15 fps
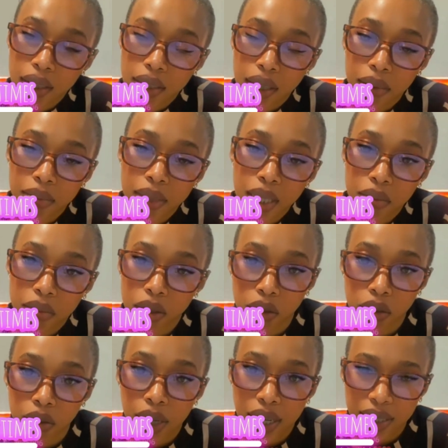I sometimes
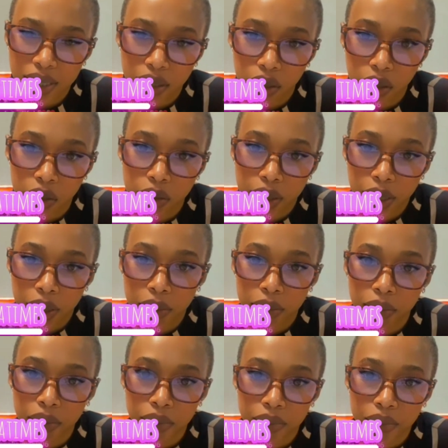do like include
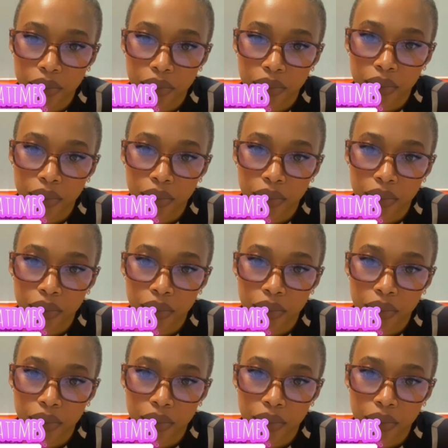them.